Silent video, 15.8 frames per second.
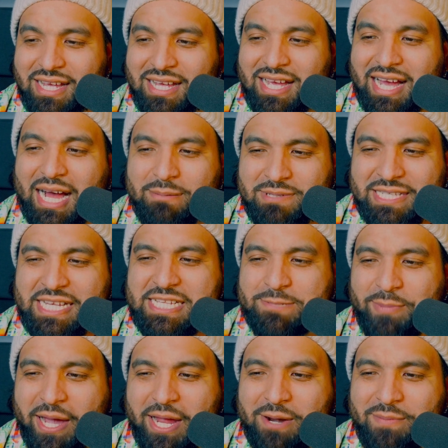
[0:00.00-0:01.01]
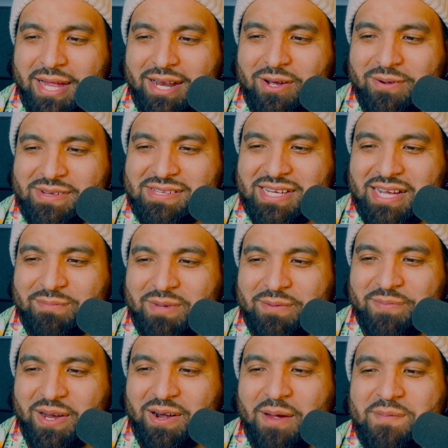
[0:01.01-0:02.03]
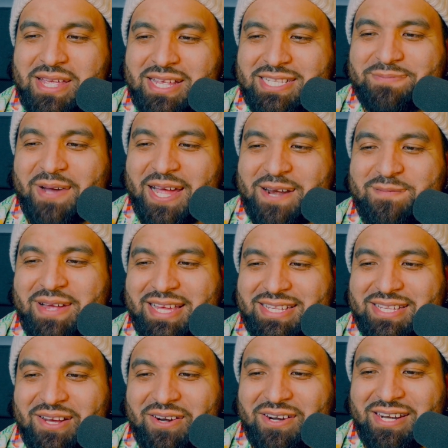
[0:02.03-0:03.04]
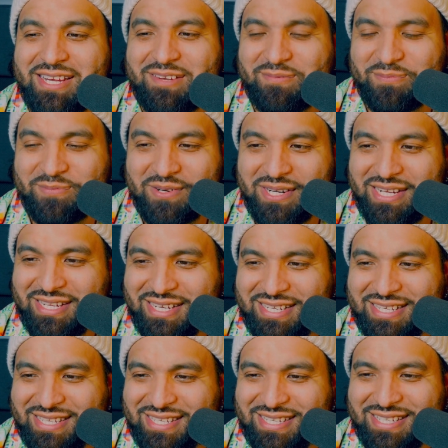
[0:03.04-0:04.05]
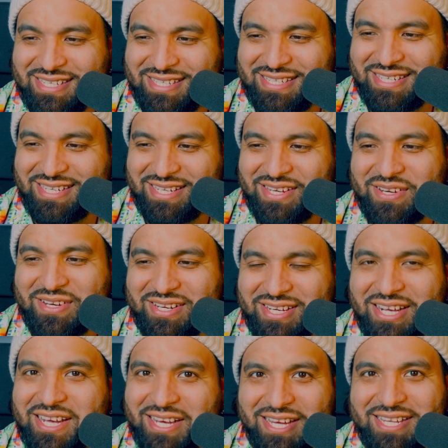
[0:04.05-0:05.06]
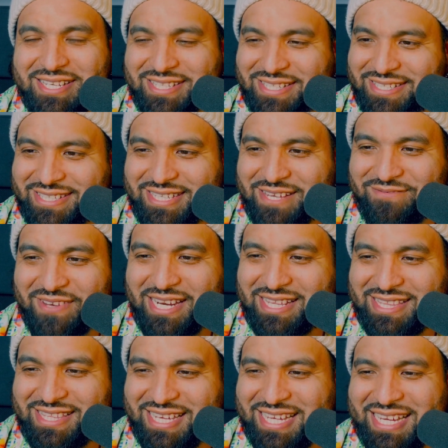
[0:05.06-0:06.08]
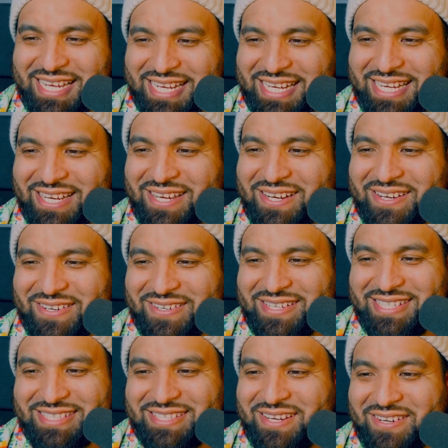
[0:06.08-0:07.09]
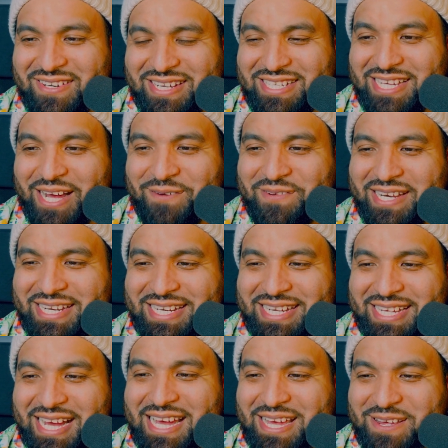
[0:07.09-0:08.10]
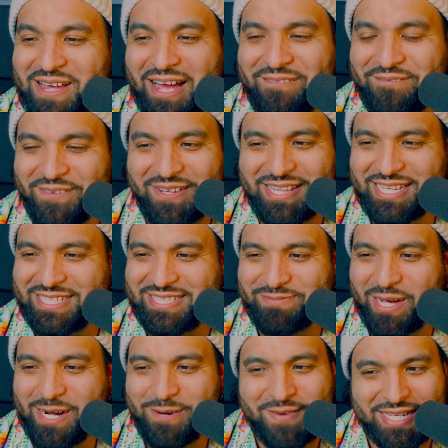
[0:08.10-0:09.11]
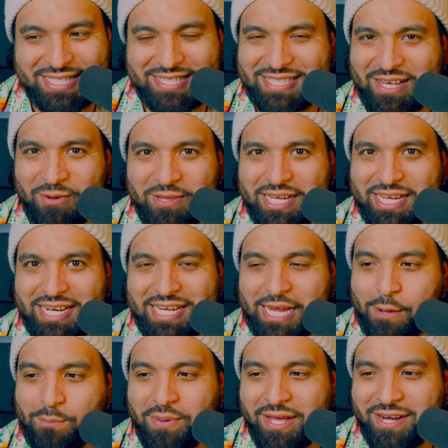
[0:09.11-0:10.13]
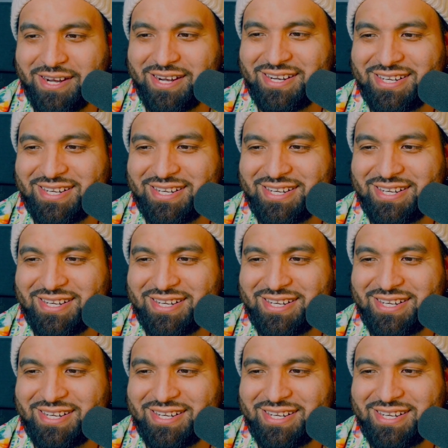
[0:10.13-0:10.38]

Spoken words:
I'm seeing Spider-Man always come up here. I mean, Spider-Man's already pretty good. If anything, he's already dominating. I feel like Spider-Man's only going to get better.